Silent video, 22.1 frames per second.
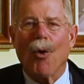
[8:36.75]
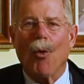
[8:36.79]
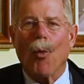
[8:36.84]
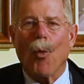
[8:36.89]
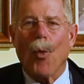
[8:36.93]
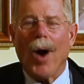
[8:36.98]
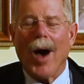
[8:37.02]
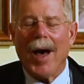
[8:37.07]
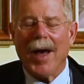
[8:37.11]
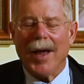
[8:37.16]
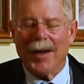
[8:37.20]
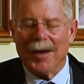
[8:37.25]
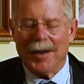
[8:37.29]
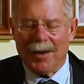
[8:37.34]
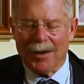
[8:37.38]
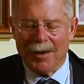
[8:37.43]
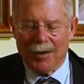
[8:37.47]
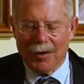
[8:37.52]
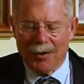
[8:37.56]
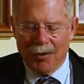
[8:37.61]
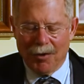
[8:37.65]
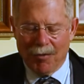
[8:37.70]

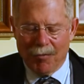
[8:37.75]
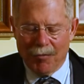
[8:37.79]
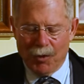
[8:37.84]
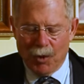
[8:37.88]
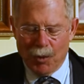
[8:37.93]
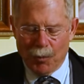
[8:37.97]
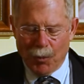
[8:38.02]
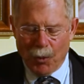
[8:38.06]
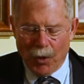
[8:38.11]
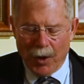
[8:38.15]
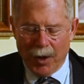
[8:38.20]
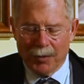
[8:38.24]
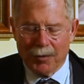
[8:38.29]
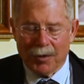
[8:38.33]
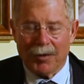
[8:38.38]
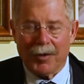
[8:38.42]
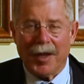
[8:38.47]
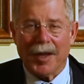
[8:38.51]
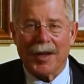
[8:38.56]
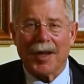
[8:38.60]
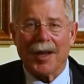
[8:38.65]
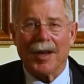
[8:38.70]
widen your viewpoint to
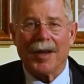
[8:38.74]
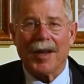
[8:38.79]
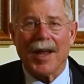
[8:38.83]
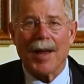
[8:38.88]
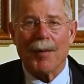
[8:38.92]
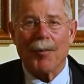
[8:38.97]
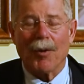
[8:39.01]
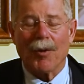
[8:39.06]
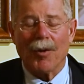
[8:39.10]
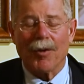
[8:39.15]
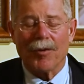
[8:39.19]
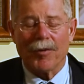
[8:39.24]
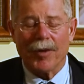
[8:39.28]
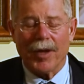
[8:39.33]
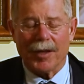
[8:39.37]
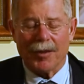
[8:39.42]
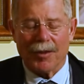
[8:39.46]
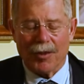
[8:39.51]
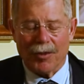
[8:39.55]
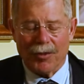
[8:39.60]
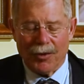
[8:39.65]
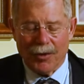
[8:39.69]
take in neighborhoods
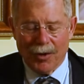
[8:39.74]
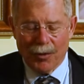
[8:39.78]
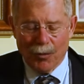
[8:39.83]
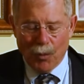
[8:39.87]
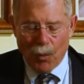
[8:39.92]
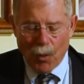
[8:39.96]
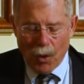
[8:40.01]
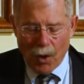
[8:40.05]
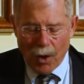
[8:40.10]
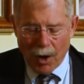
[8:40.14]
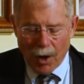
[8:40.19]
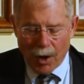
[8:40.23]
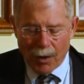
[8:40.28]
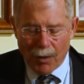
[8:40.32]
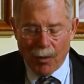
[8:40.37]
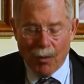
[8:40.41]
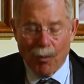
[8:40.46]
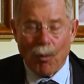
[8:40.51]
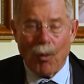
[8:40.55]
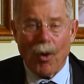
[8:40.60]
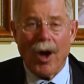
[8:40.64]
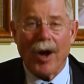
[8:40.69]
like the 3rd Ward,
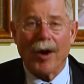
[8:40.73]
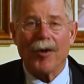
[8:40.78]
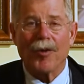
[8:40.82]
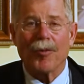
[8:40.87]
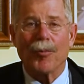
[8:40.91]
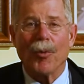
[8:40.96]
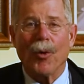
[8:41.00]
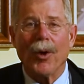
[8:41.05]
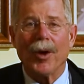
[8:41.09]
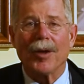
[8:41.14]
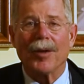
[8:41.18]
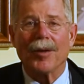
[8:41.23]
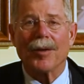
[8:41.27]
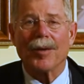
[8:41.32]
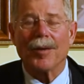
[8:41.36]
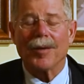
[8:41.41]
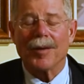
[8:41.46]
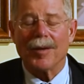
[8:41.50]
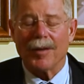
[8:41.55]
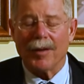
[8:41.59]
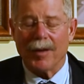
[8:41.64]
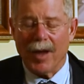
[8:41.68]
Walker's Point,
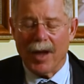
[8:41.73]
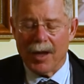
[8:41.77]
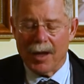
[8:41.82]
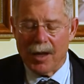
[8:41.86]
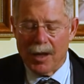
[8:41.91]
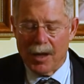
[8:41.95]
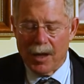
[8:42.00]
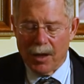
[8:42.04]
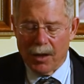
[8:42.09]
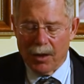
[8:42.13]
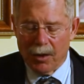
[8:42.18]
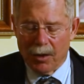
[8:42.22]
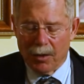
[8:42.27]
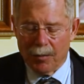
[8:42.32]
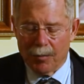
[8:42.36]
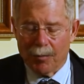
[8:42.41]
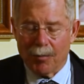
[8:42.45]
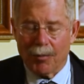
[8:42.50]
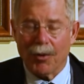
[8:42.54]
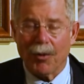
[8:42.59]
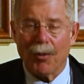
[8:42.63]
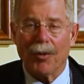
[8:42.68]
Yankee
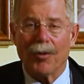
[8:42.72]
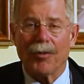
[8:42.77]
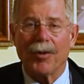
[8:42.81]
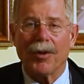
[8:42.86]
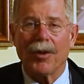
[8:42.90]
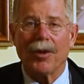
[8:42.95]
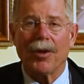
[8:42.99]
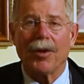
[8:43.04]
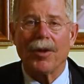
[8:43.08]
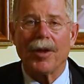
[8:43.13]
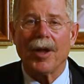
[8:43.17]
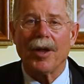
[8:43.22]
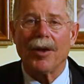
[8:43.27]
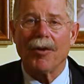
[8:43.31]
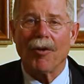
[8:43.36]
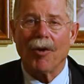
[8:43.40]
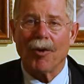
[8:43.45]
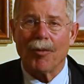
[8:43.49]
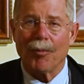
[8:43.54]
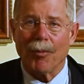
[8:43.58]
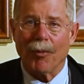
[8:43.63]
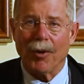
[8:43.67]
Hill, Brewers Hill, and
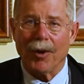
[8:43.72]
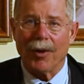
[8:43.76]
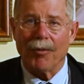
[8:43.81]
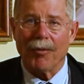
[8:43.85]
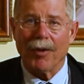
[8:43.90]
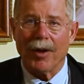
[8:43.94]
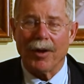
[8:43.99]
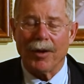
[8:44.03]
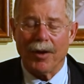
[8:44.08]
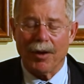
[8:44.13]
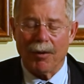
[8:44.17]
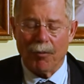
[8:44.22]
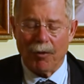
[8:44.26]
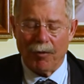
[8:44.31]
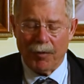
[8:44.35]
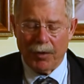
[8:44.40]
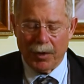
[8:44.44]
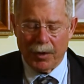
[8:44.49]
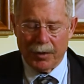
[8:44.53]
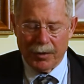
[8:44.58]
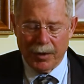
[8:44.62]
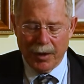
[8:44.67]
North Point, right here where
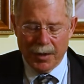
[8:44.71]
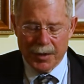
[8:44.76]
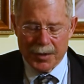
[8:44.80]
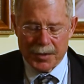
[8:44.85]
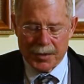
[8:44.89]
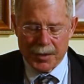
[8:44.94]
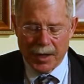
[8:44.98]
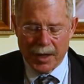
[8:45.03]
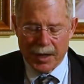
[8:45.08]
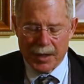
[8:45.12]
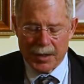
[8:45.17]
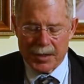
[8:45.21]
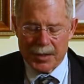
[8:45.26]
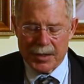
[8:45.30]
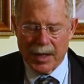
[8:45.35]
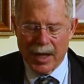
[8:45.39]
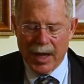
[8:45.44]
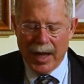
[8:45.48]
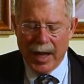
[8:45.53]
Villa Terrace stands.